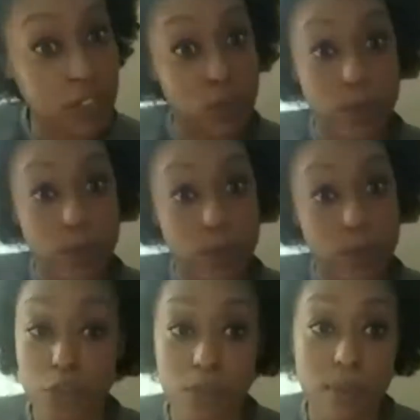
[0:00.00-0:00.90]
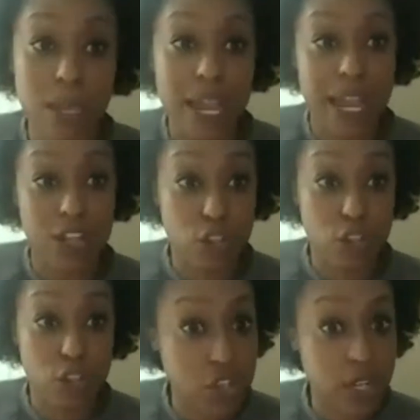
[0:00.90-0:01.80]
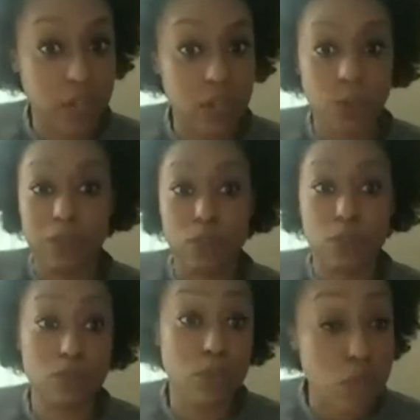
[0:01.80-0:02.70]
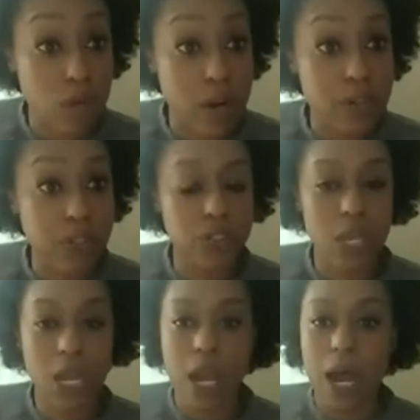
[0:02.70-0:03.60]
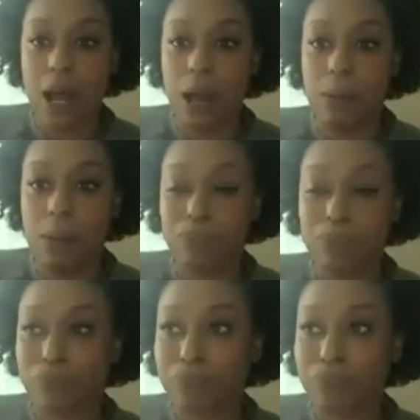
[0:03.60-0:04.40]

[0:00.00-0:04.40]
So we give you some education, give you some tutorials, um,